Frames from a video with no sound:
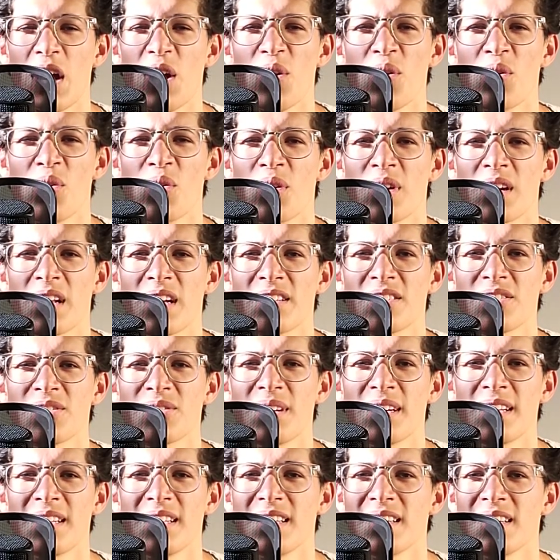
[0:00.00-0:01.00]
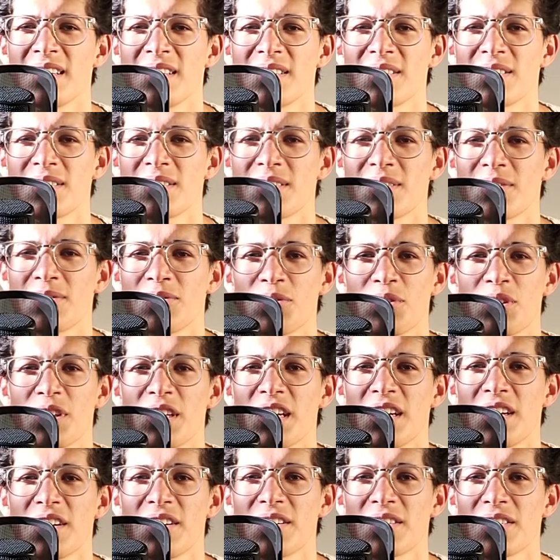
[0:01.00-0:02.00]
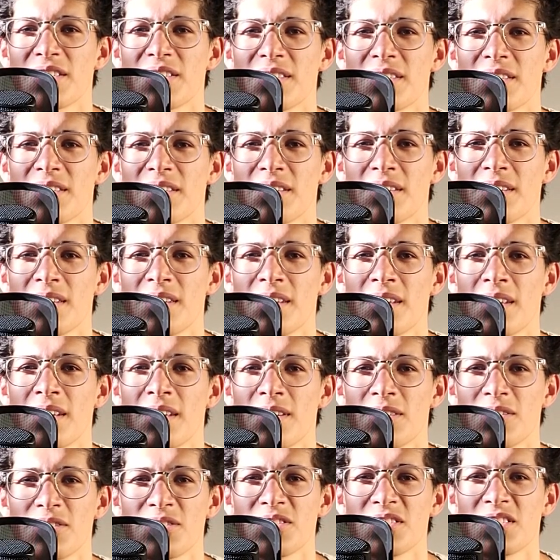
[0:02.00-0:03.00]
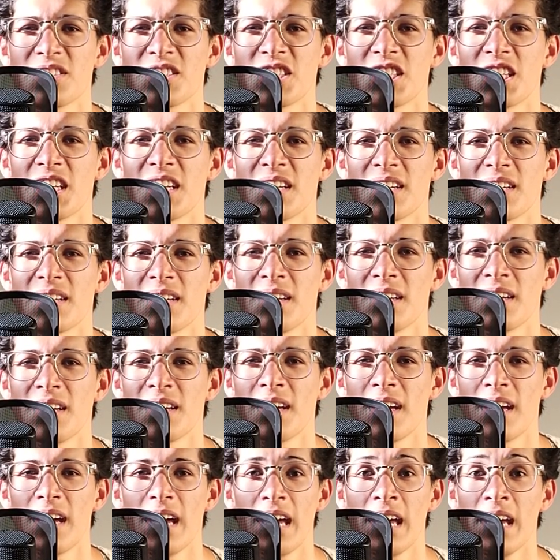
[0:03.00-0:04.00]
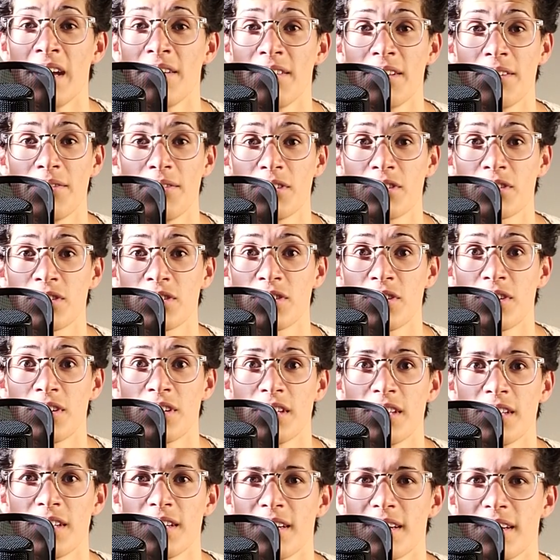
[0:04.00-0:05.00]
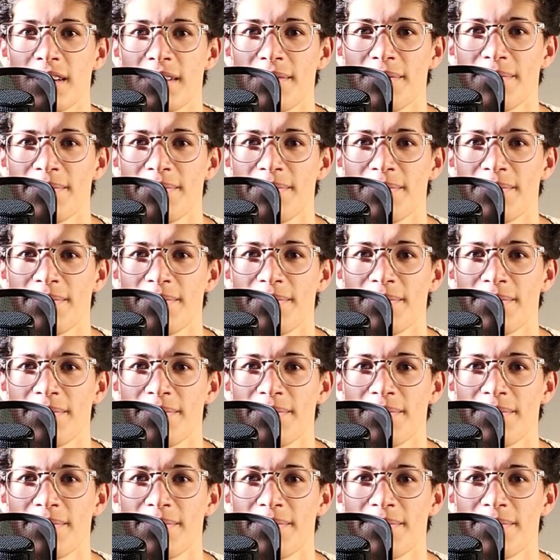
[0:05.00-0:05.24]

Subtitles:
I'll hold on to ideas for years. There's shit I haven't even started yet.